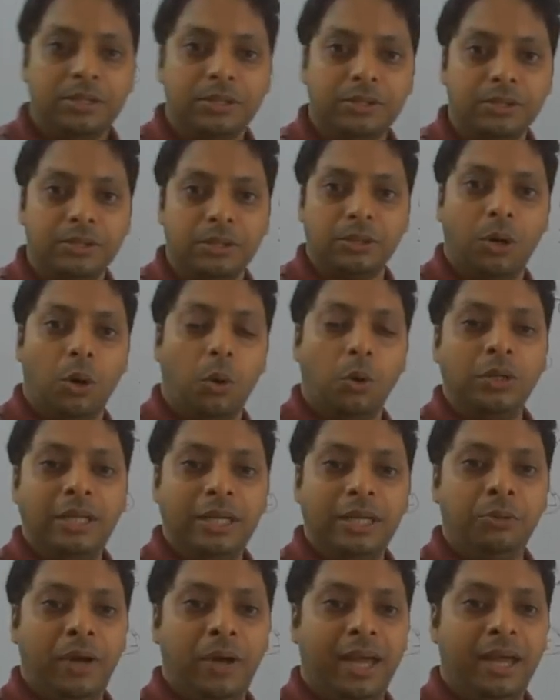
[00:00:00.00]
So the only
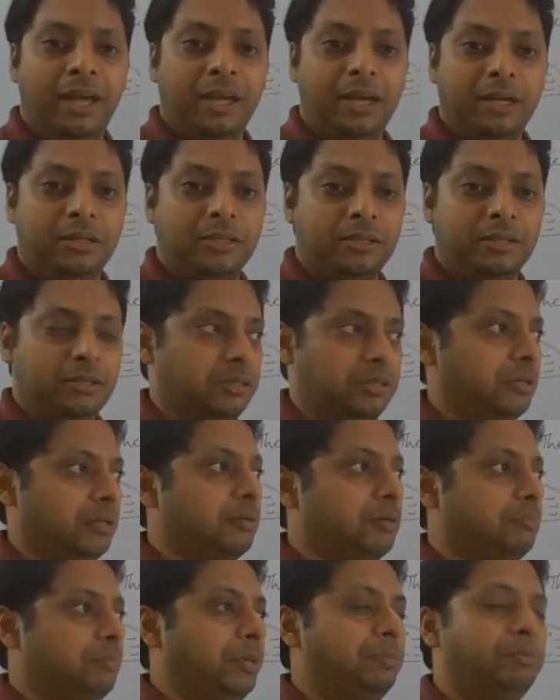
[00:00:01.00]
way
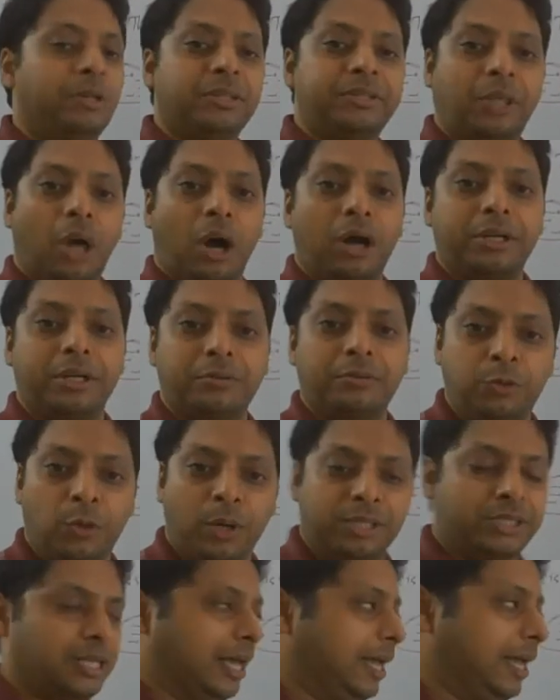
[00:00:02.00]
people thought of
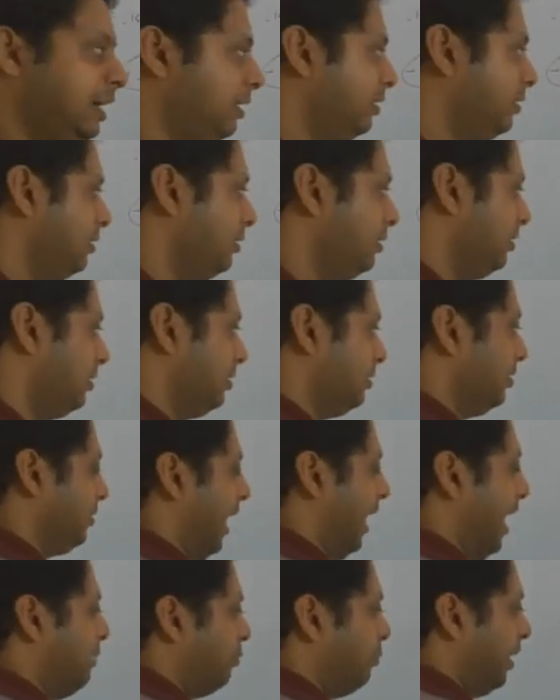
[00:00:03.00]
was like the
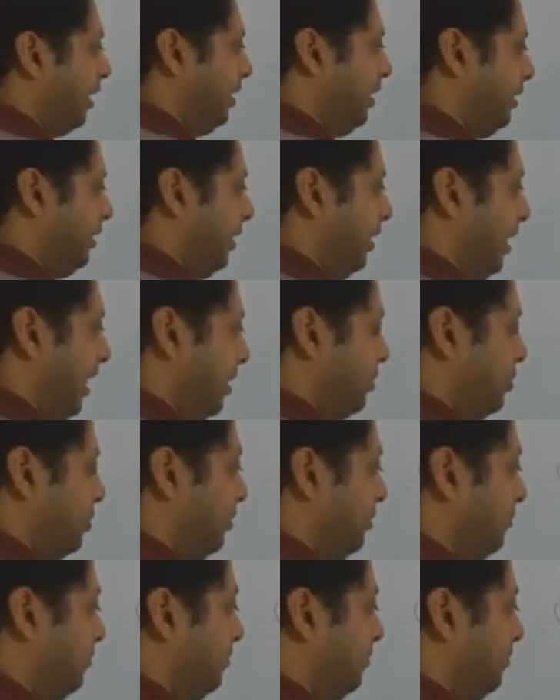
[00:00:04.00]
dipolar interaction,